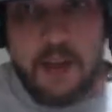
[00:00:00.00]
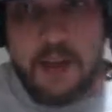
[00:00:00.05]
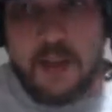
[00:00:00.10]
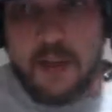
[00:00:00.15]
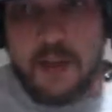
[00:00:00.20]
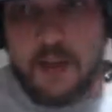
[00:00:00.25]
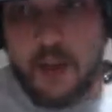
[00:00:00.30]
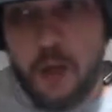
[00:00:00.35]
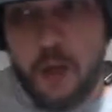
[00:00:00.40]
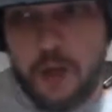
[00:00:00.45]

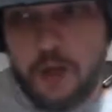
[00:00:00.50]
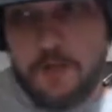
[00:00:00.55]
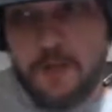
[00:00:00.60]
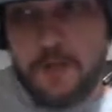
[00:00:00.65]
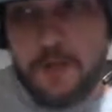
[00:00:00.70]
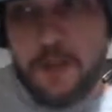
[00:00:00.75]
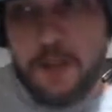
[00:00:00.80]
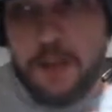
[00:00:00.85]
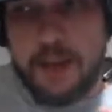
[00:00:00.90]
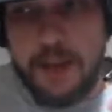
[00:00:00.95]

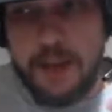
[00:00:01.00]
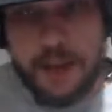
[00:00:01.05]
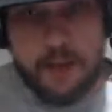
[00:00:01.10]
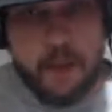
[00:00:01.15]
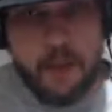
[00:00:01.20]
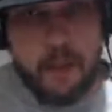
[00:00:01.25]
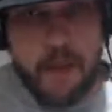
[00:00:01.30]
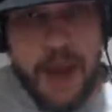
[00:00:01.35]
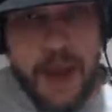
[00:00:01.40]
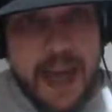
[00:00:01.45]
The
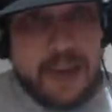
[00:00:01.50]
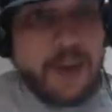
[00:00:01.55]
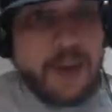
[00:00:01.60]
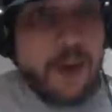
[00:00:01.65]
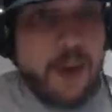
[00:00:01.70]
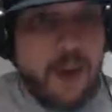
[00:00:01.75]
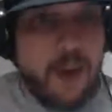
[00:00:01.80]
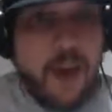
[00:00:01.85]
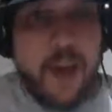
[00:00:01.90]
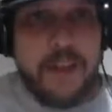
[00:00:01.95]

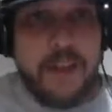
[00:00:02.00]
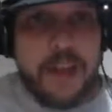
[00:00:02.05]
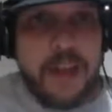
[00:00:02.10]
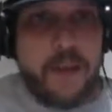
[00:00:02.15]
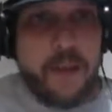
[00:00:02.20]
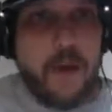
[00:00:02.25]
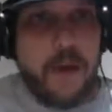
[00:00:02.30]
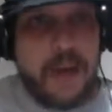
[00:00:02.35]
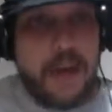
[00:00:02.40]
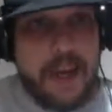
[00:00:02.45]
Mansour and all
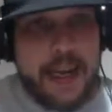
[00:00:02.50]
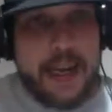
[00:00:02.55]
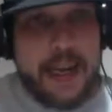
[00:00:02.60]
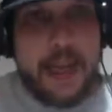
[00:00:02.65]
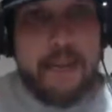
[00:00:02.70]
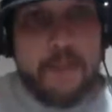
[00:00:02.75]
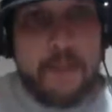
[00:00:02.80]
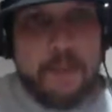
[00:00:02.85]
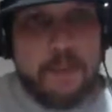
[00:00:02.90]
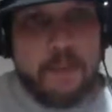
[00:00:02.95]
them are
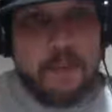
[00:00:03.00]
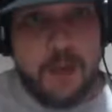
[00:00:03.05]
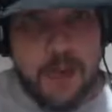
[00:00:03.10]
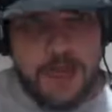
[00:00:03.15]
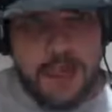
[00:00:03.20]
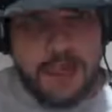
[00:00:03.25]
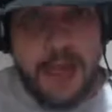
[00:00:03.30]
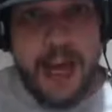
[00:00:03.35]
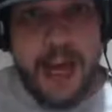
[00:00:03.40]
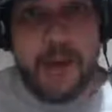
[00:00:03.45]
in
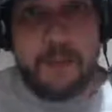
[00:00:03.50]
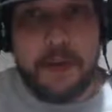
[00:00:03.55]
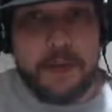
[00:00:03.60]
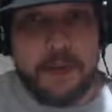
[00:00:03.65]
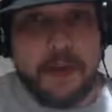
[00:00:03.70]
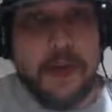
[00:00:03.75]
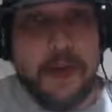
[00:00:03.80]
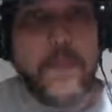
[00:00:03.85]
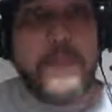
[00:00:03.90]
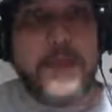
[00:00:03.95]
a top
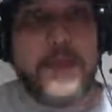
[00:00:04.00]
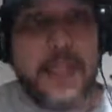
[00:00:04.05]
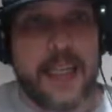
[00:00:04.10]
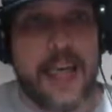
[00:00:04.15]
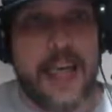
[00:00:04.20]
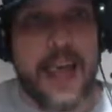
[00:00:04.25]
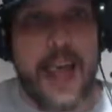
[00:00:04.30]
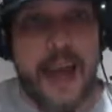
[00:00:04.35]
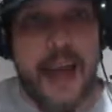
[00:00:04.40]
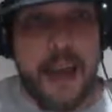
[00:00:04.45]
of company
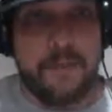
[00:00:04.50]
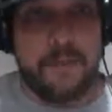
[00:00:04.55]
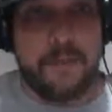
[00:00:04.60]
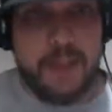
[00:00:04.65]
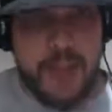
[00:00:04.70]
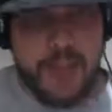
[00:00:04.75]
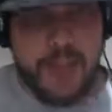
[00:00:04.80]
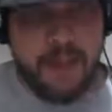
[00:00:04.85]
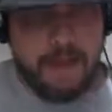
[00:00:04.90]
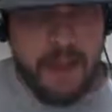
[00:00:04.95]
that have
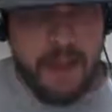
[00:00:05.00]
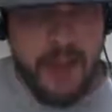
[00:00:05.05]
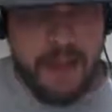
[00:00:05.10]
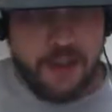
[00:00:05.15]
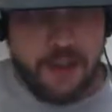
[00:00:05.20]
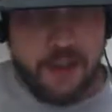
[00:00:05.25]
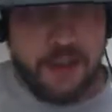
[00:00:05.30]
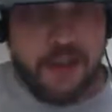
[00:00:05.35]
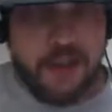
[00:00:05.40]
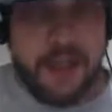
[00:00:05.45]
death
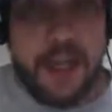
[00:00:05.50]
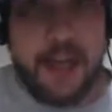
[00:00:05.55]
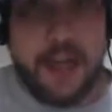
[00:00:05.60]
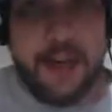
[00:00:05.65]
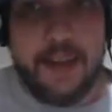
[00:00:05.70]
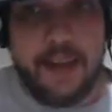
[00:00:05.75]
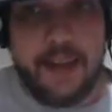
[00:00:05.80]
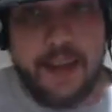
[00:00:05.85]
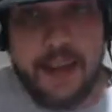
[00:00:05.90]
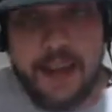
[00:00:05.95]
matches,
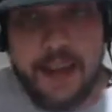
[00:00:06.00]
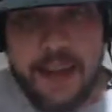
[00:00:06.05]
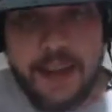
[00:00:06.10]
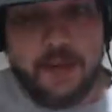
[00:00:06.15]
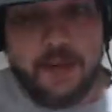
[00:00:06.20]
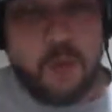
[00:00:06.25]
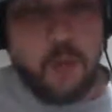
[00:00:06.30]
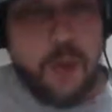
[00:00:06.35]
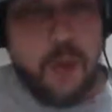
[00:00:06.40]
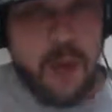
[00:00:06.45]
that
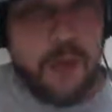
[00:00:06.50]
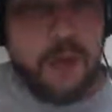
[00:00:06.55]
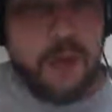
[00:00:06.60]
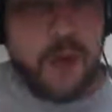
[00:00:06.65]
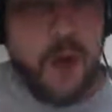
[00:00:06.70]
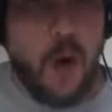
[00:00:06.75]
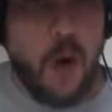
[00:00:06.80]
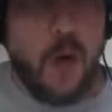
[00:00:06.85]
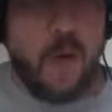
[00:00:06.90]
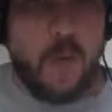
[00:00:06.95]
is well
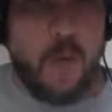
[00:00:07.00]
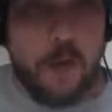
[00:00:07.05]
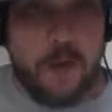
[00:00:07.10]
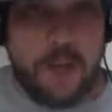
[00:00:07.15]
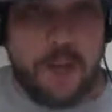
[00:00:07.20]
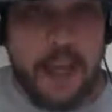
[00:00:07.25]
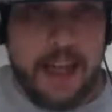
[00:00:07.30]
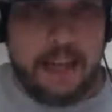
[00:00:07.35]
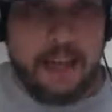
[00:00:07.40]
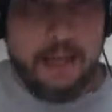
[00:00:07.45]
known for
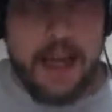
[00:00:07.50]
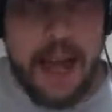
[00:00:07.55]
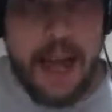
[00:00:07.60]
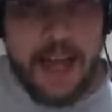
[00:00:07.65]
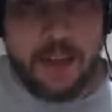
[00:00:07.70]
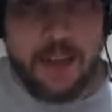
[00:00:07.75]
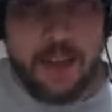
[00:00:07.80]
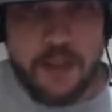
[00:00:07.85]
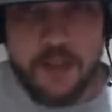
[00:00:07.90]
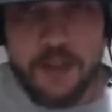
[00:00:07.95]
death
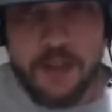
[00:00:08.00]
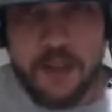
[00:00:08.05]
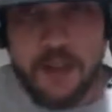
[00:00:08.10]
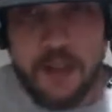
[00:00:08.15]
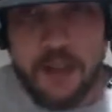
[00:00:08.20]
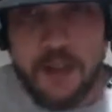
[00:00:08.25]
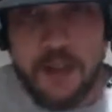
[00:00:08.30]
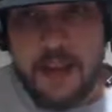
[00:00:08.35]
matches.